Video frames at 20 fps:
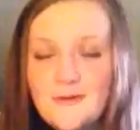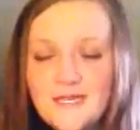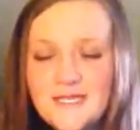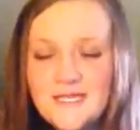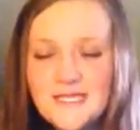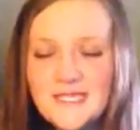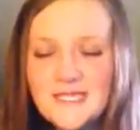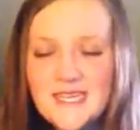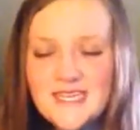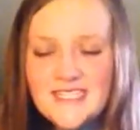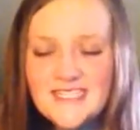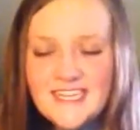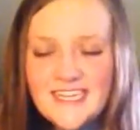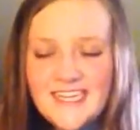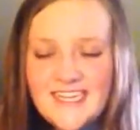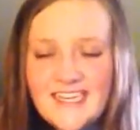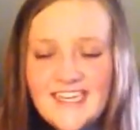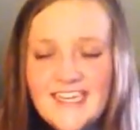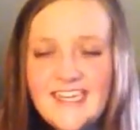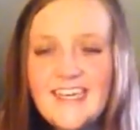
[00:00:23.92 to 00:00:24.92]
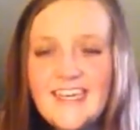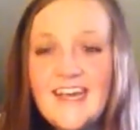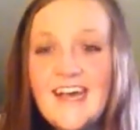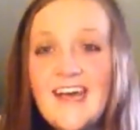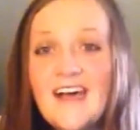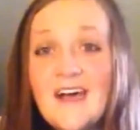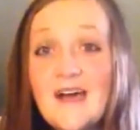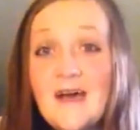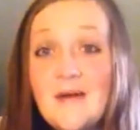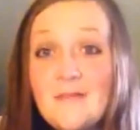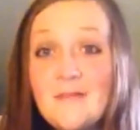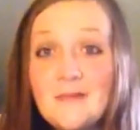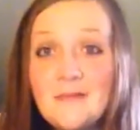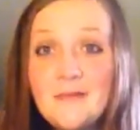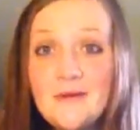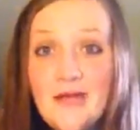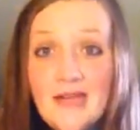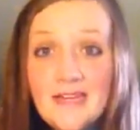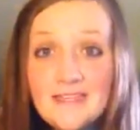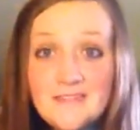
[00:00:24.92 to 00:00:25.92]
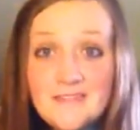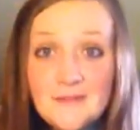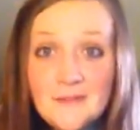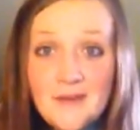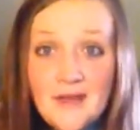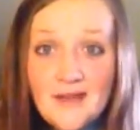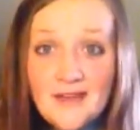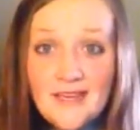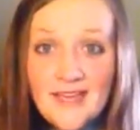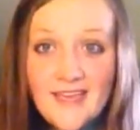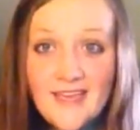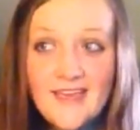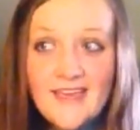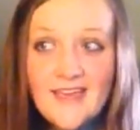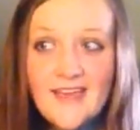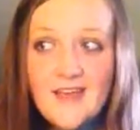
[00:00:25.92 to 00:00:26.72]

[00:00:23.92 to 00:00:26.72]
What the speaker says: Don't wait till the last night. Be proactive about it.